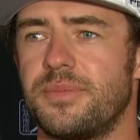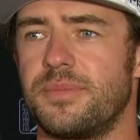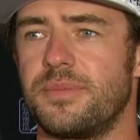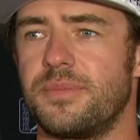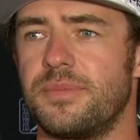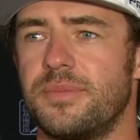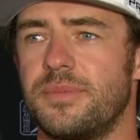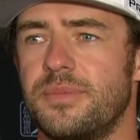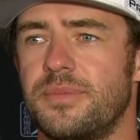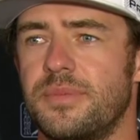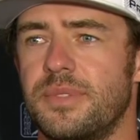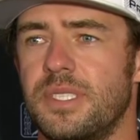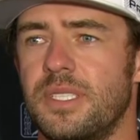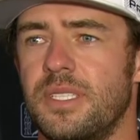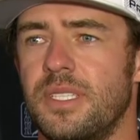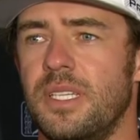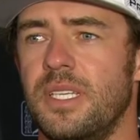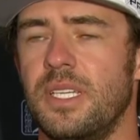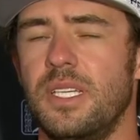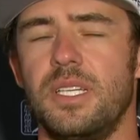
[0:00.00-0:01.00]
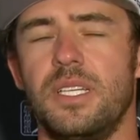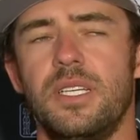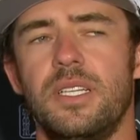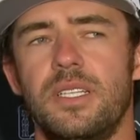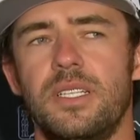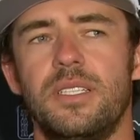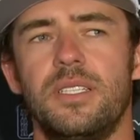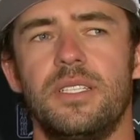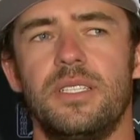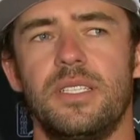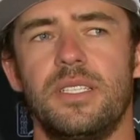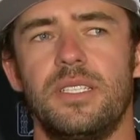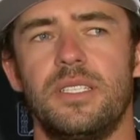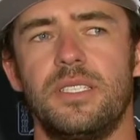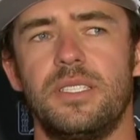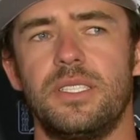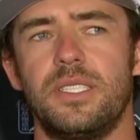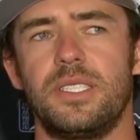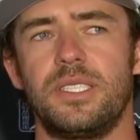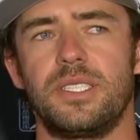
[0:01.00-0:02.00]
it'd be more nerve-wracking than any putt you
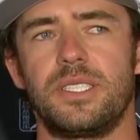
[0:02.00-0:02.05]
face.